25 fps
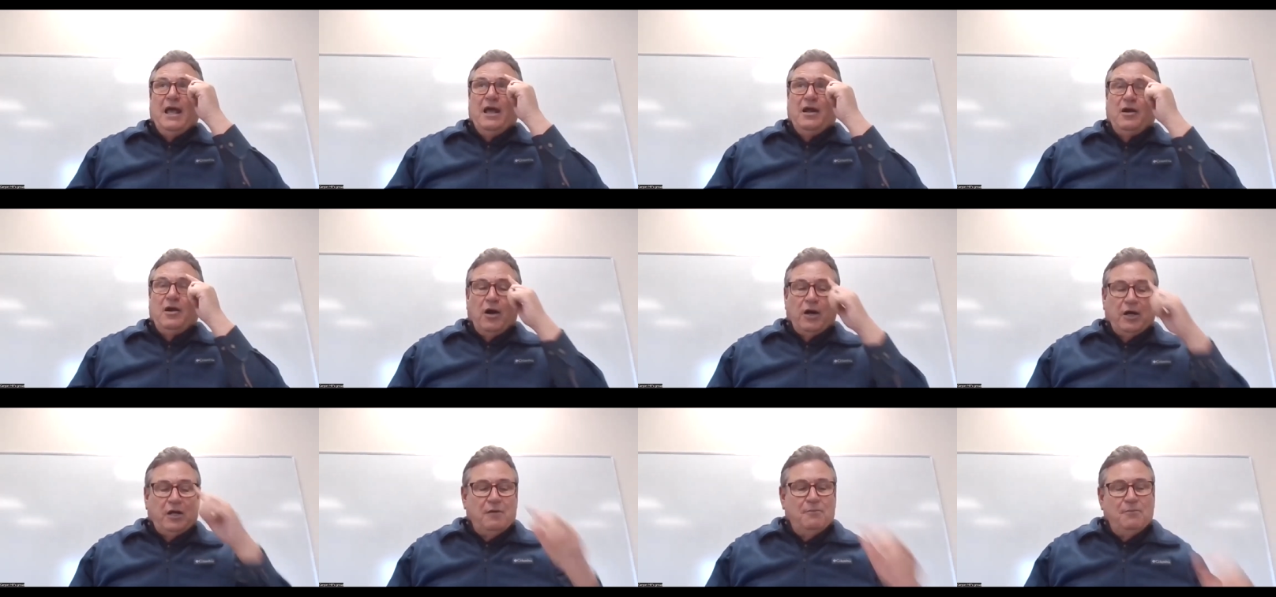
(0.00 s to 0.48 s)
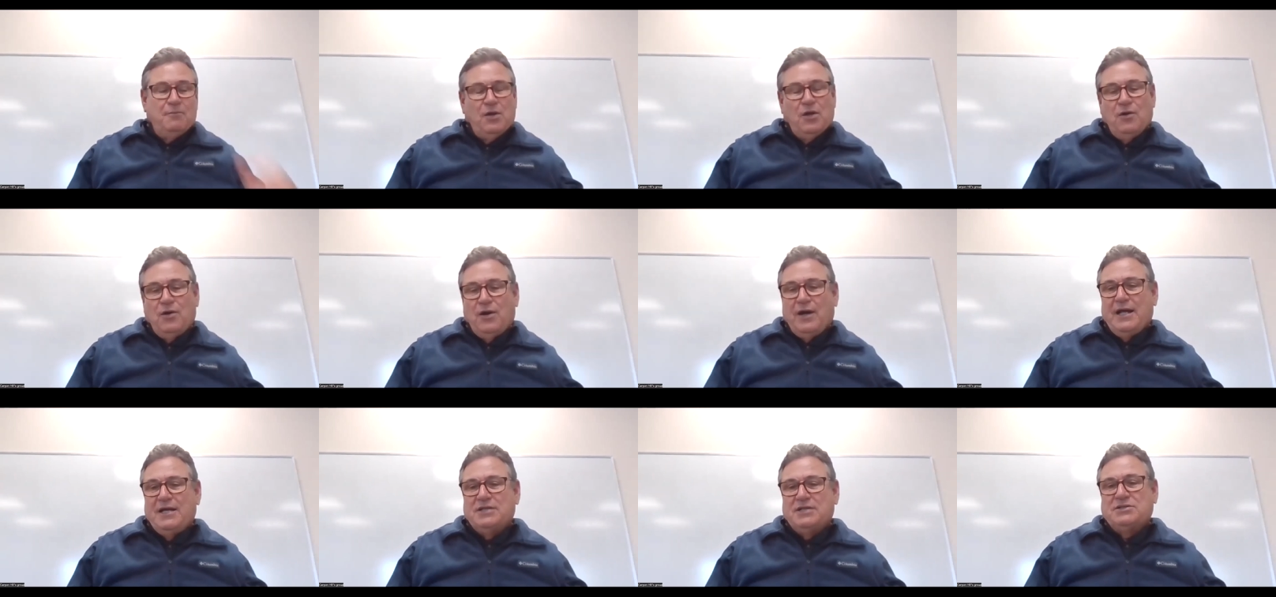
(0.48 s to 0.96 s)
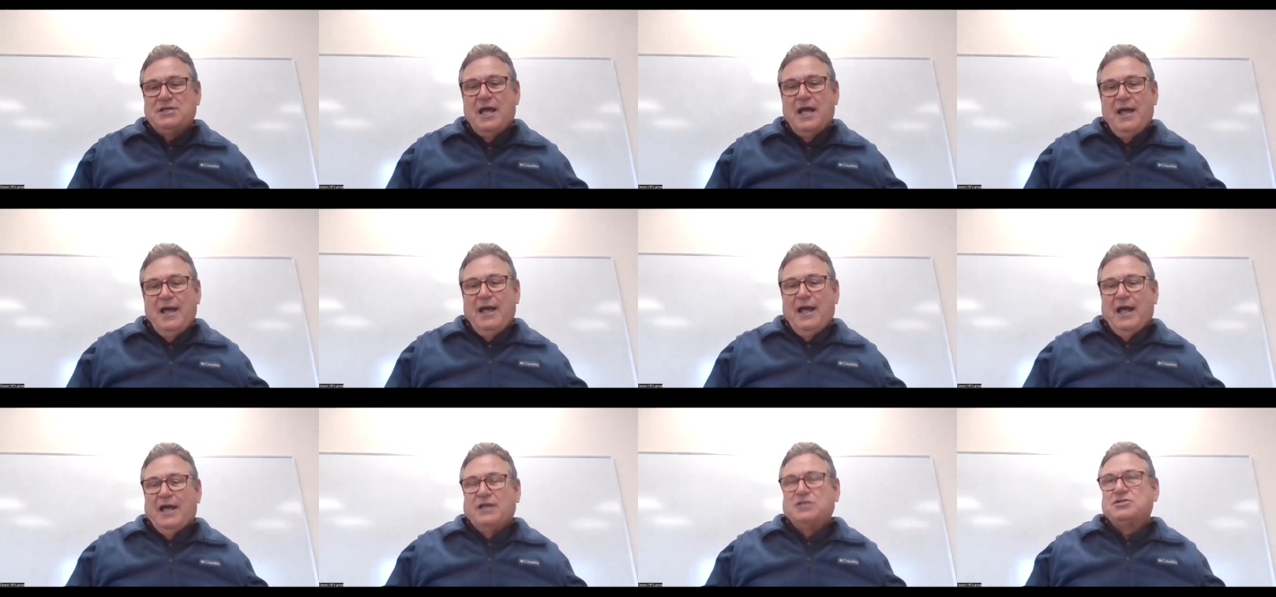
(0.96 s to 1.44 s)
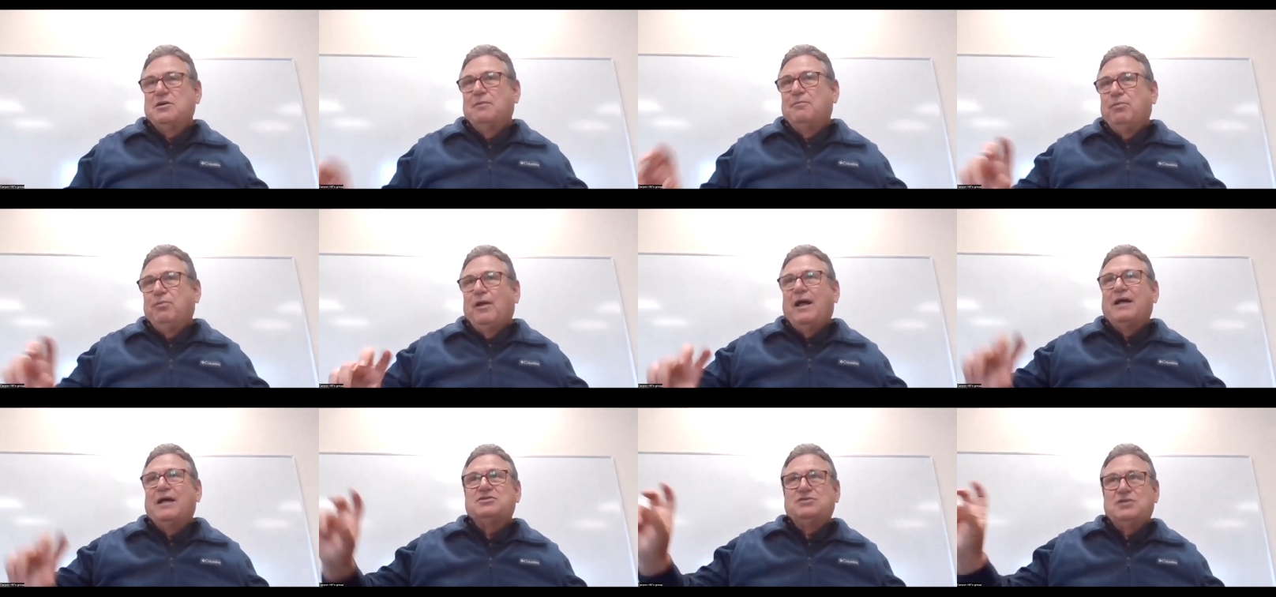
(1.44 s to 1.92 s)
in our communities, it's a
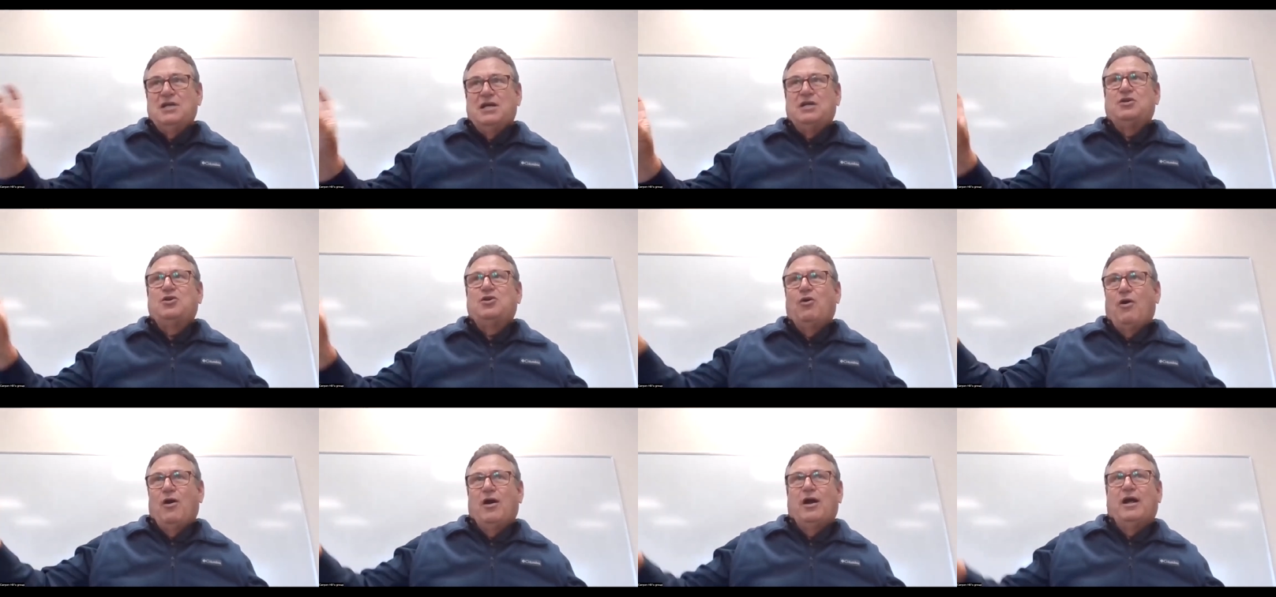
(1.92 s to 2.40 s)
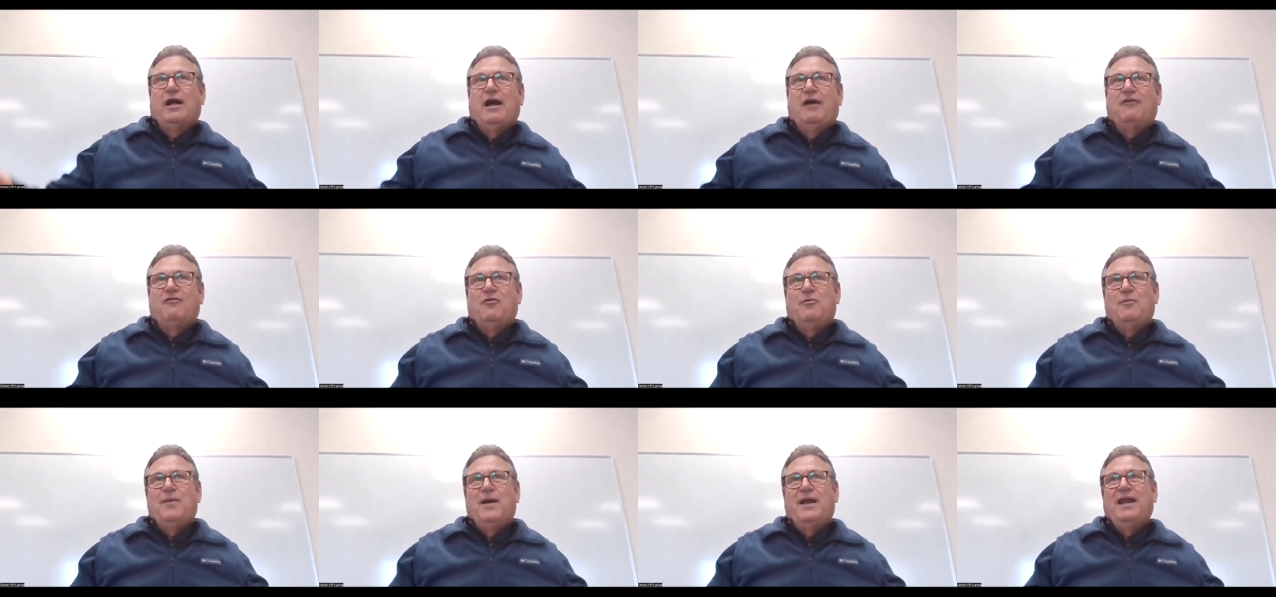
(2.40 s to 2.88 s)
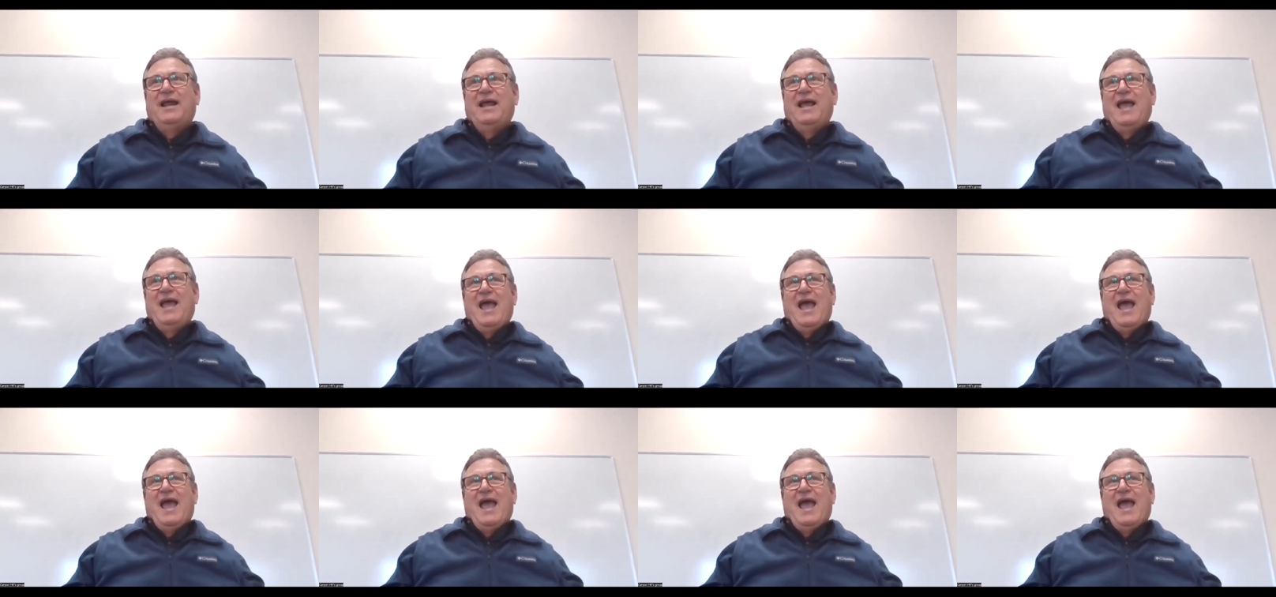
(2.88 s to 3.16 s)
blessing to our government.